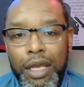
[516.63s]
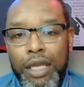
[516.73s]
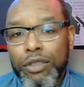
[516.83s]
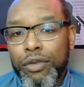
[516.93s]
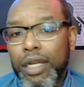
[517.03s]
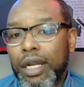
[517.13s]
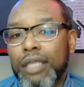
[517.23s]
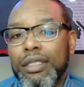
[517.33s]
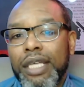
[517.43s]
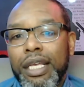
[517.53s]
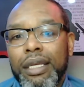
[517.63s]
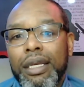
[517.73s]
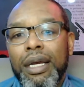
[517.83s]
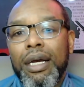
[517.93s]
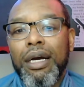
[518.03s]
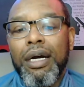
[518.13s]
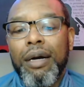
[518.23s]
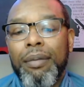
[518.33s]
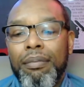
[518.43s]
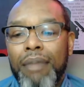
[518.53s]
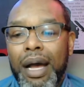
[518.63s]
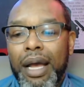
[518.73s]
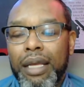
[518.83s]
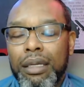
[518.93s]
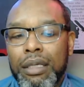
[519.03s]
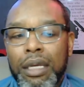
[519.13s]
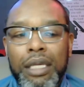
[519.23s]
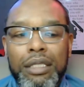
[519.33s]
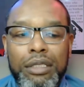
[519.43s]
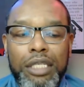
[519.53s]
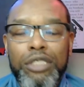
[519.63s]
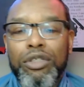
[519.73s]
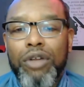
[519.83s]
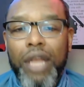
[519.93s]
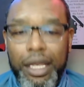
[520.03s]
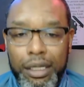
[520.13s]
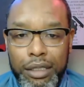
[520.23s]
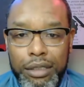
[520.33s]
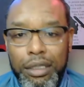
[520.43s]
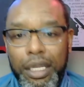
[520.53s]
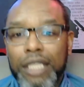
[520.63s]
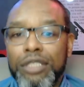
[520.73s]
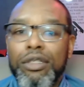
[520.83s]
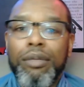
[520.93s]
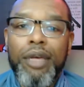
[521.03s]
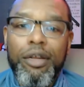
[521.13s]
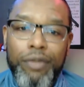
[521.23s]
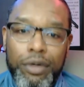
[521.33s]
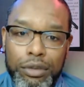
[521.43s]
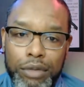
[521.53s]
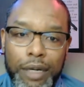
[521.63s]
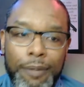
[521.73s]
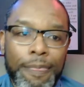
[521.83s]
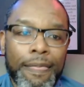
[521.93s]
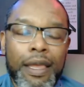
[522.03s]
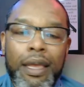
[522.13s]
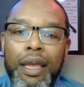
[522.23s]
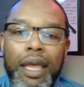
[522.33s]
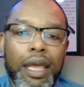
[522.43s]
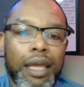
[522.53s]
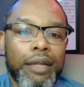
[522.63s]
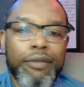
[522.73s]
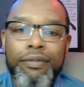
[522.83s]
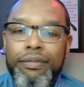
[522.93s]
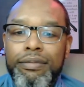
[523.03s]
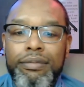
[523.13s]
So then I can take my digital likeness into the metaverse, right? And